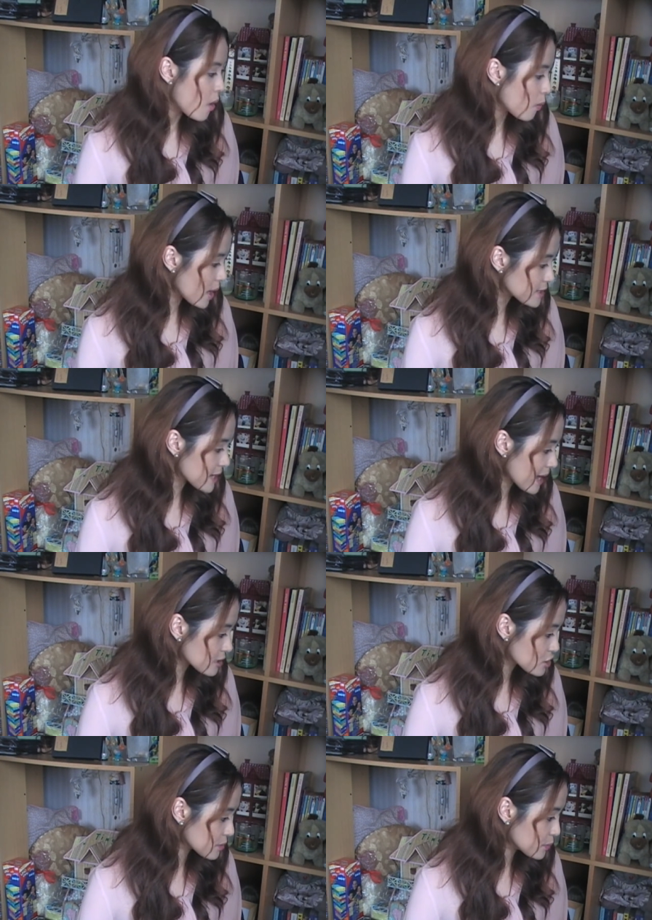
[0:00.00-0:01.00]
What
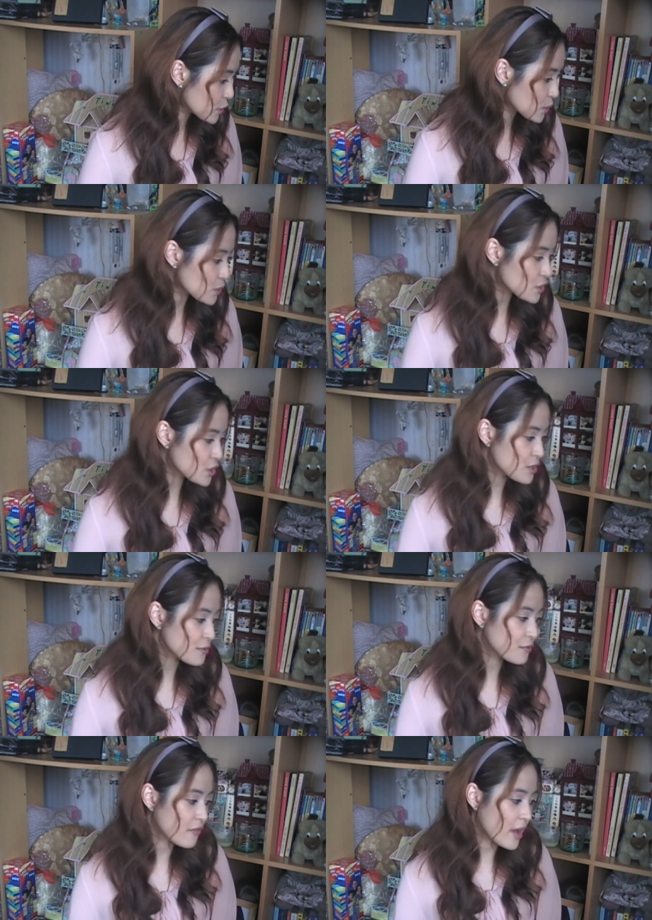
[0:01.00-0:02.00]
attributes do you
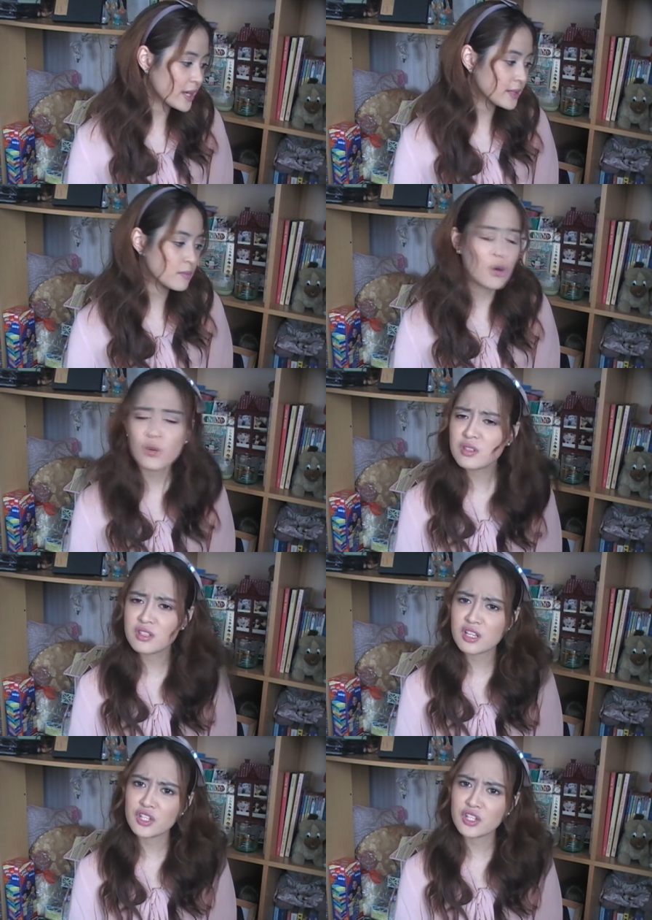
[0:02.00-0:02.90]
find most